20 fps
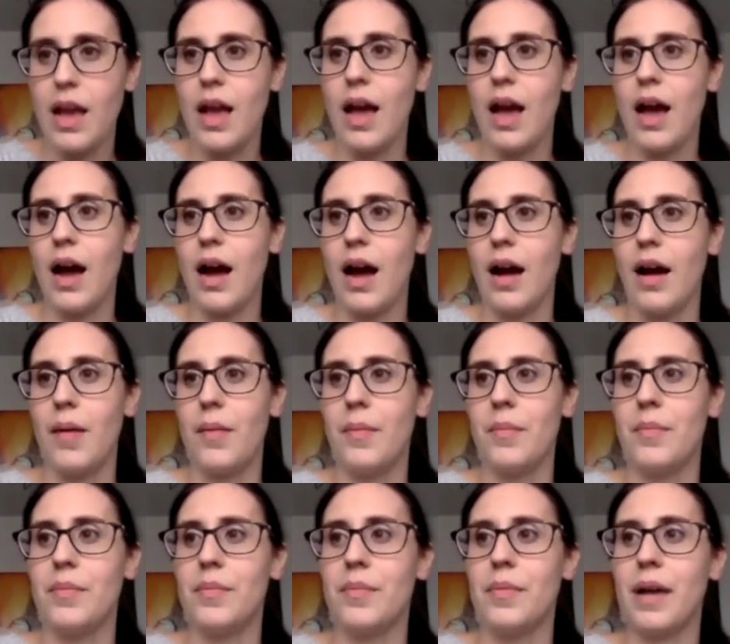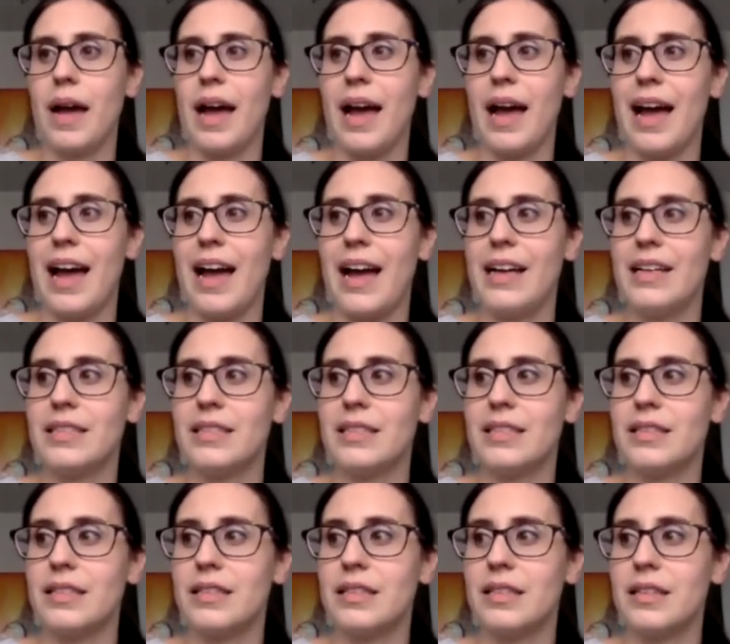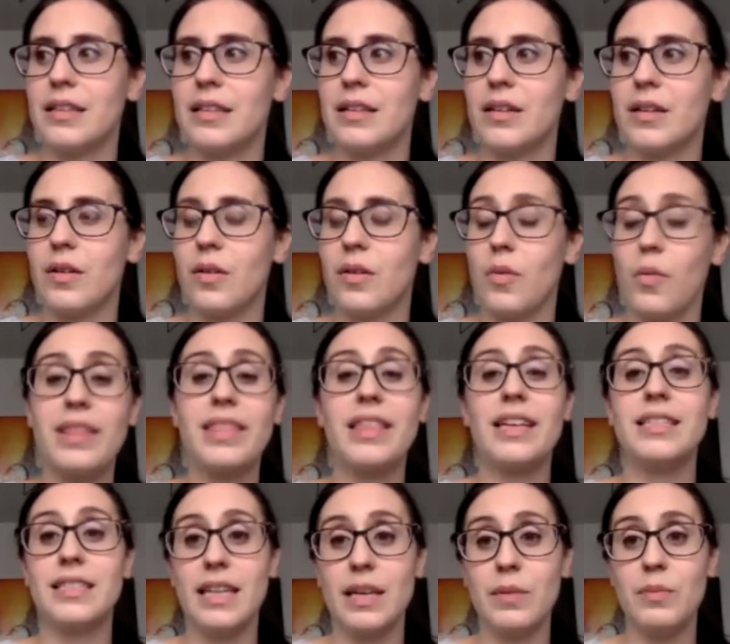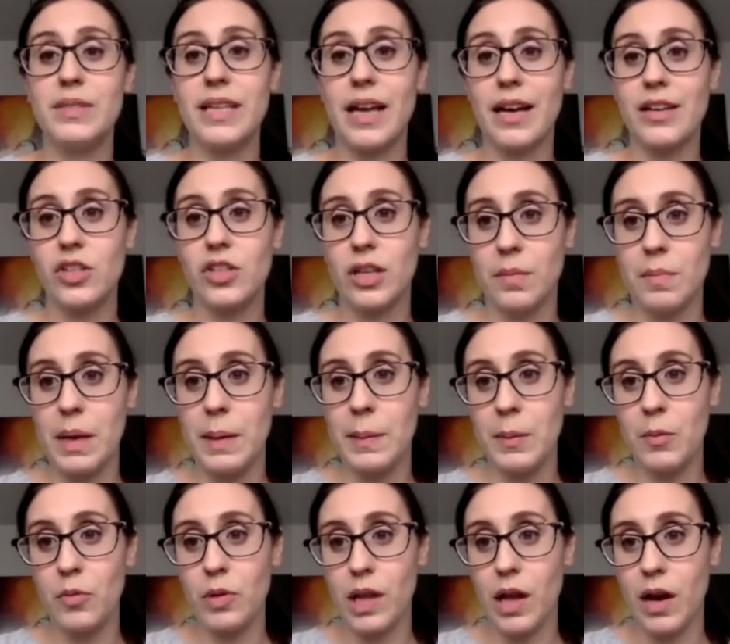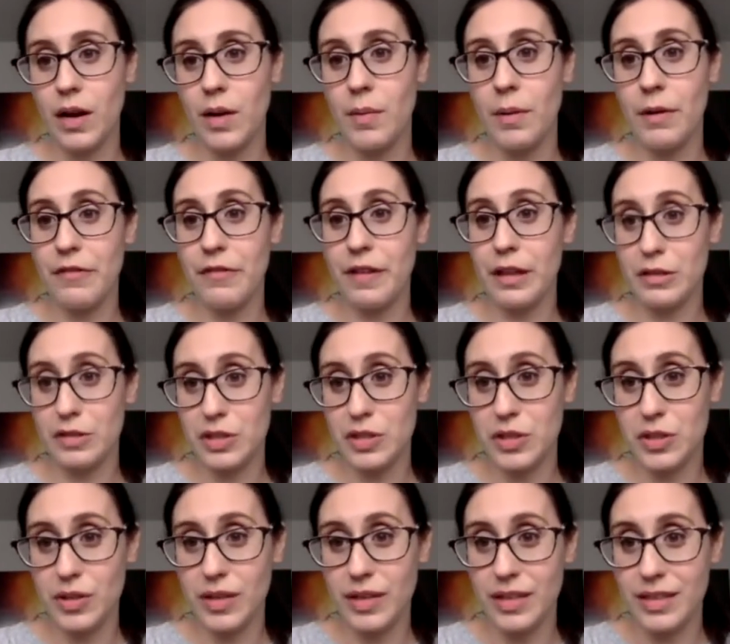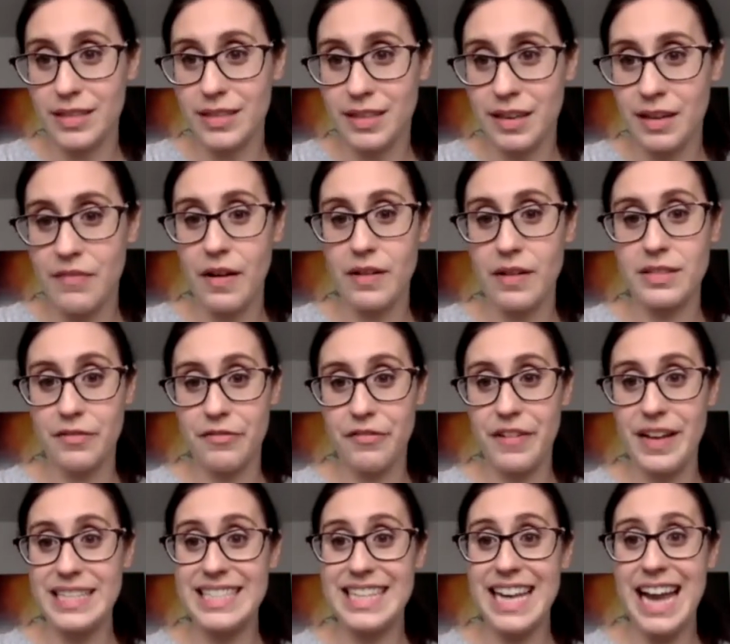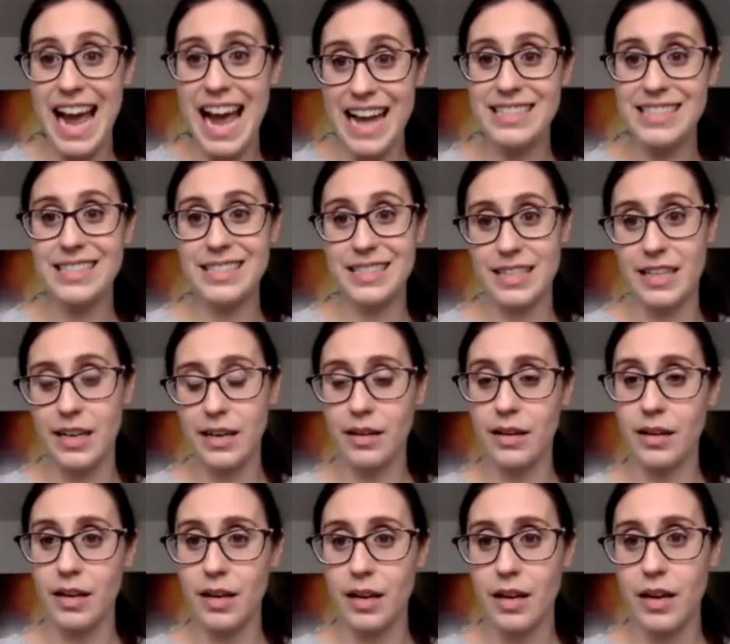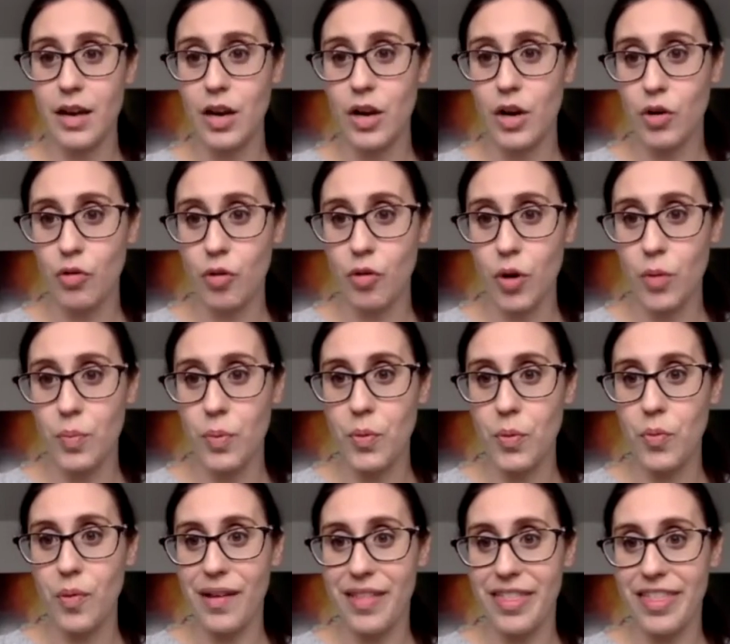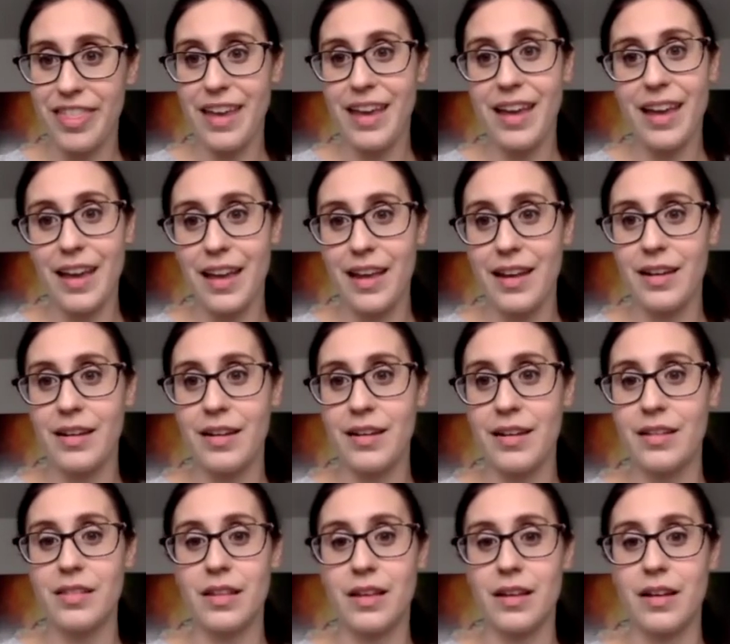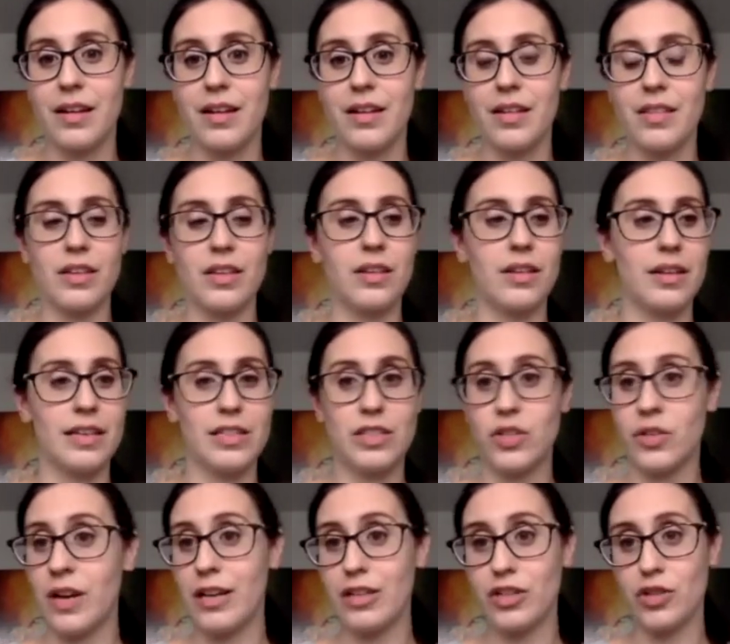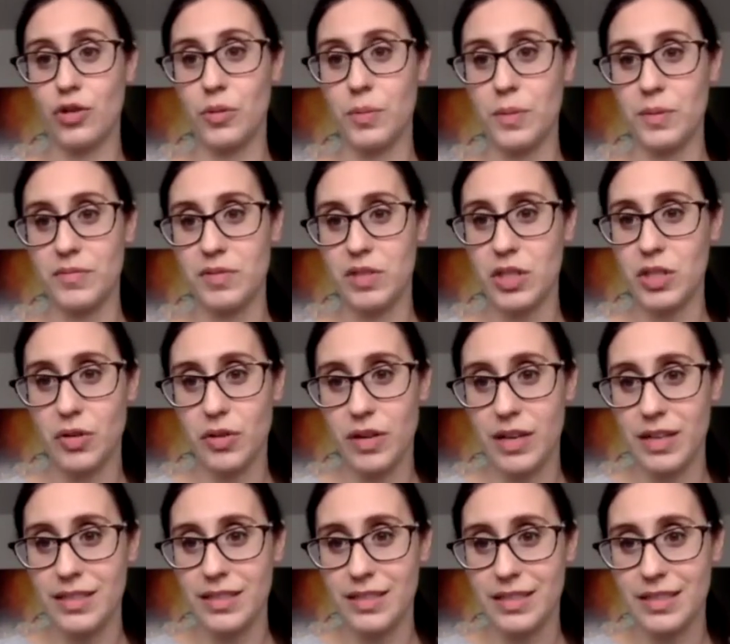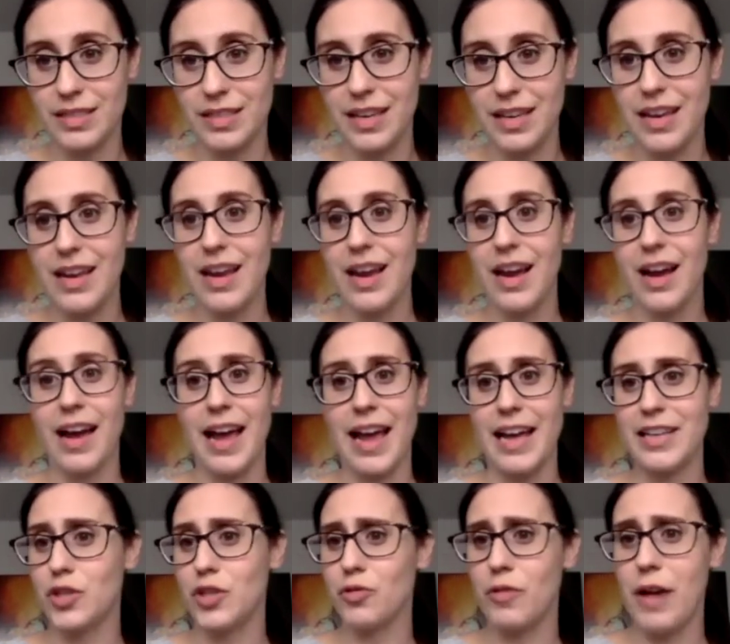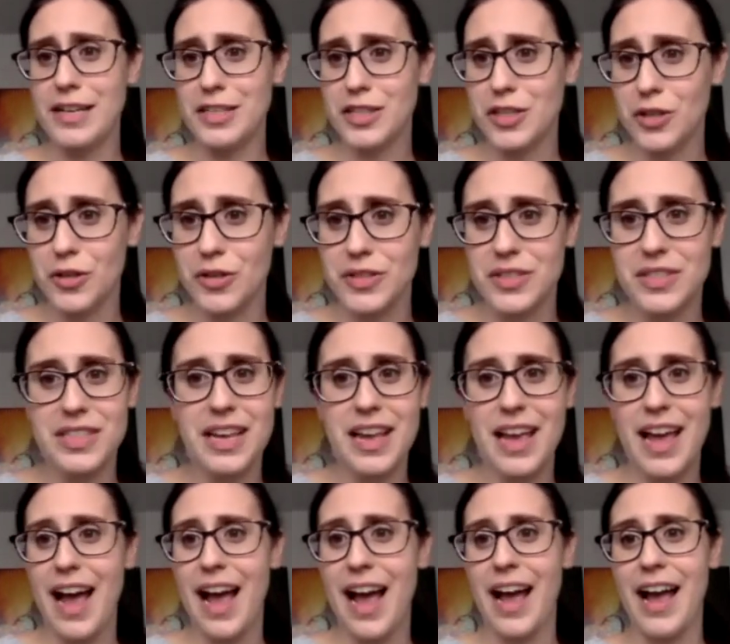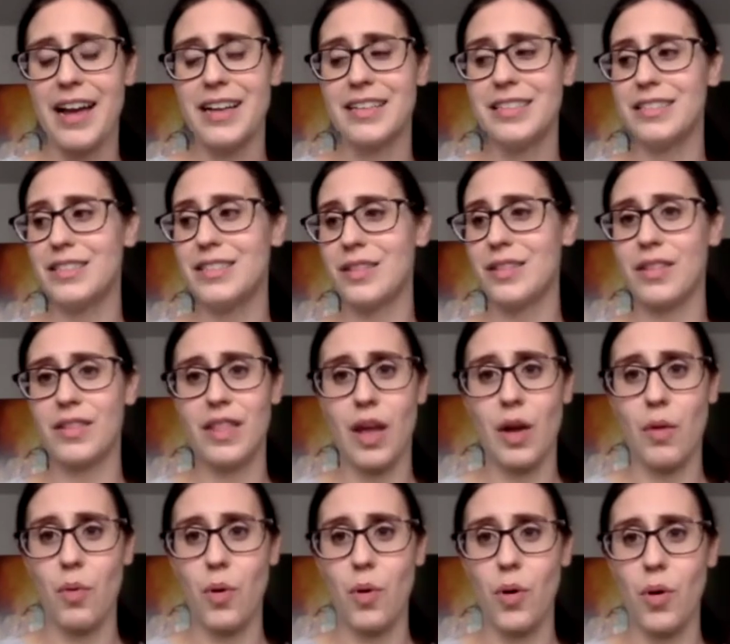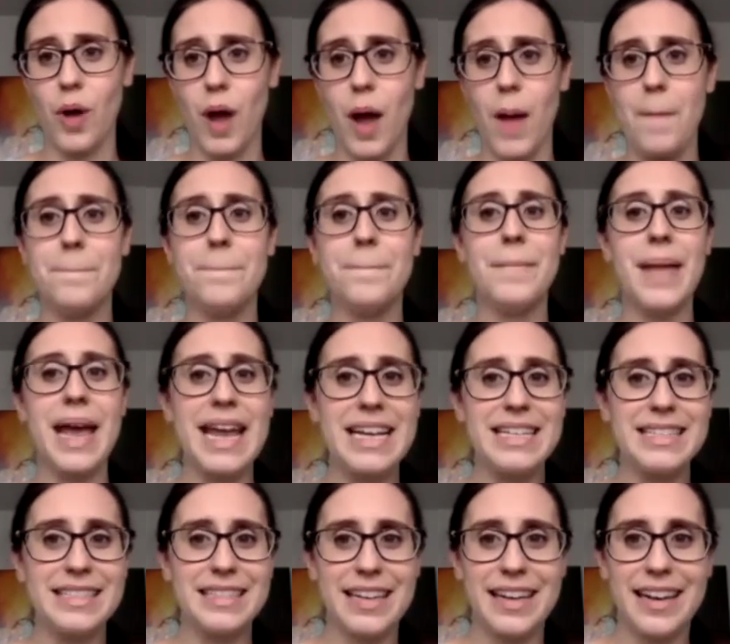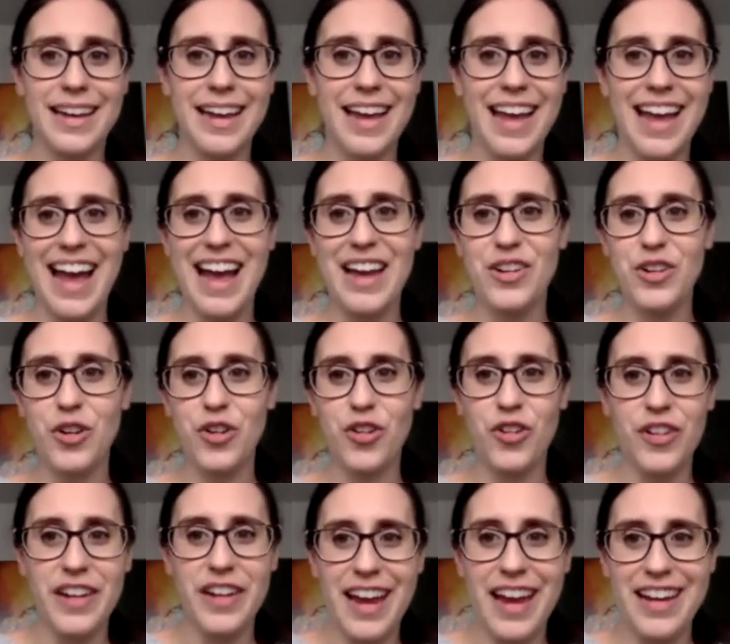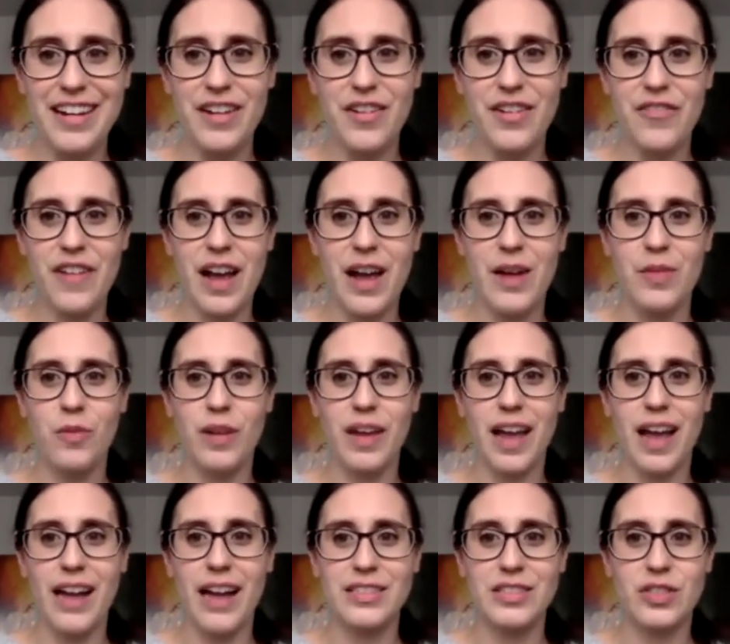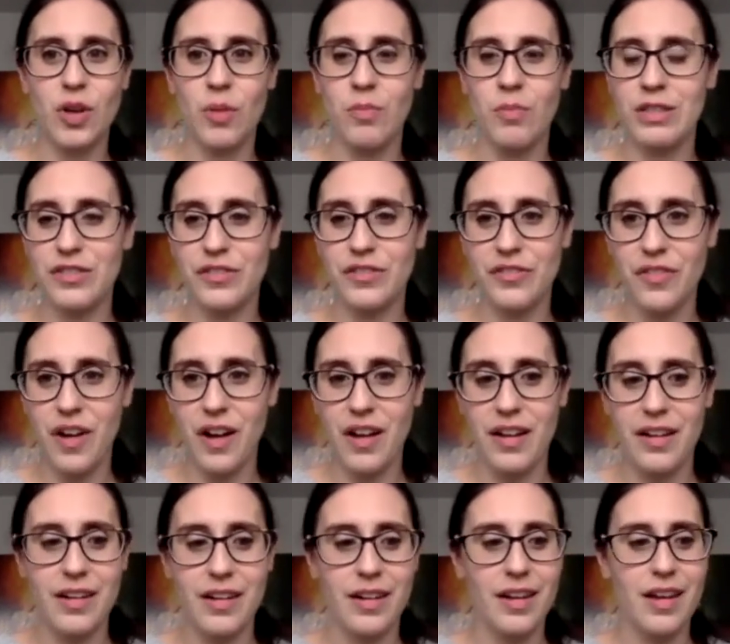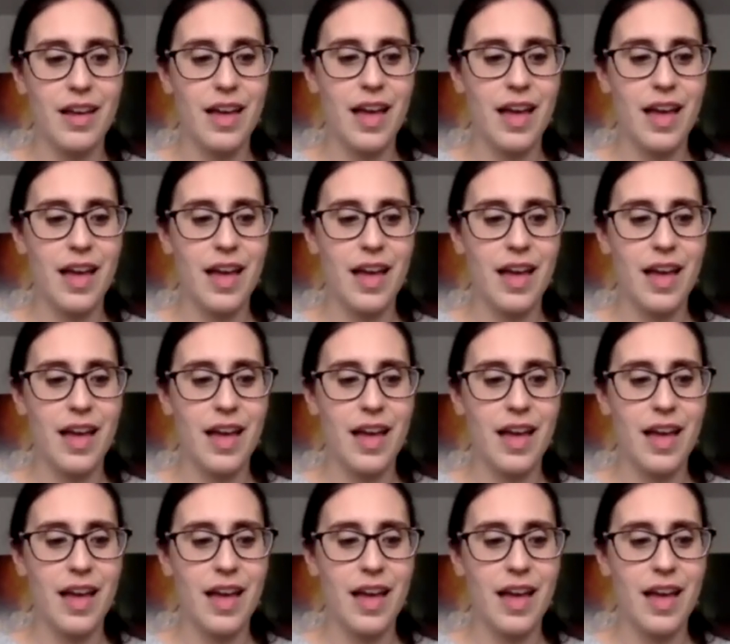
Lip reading: And what that did was actually made me rely on my fellow students, and I found a fantastic group within the international group of students and directors. And they were amazing and creative, and we had so much fun.